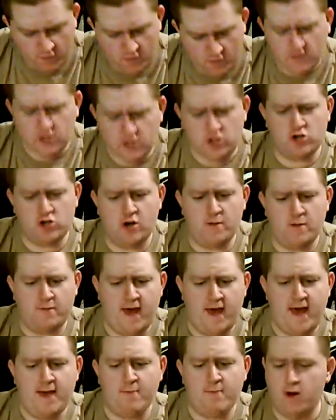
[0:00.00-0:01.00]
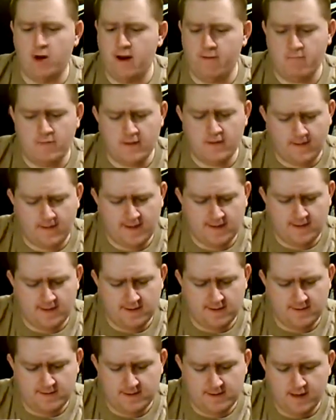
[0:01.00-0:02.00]
really sharp tank mode. I really like
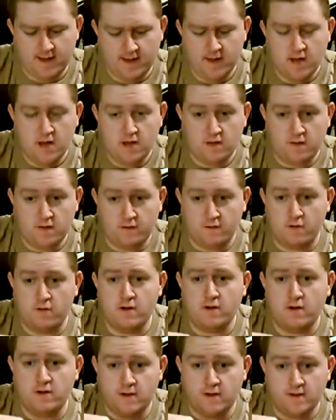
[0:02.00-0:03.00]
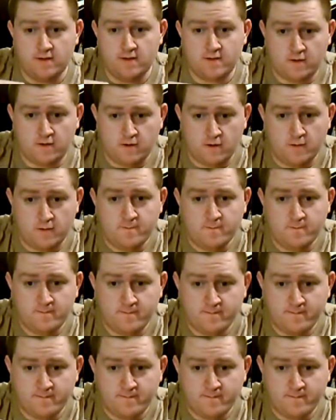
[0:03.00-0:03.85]
this. The turret does turn.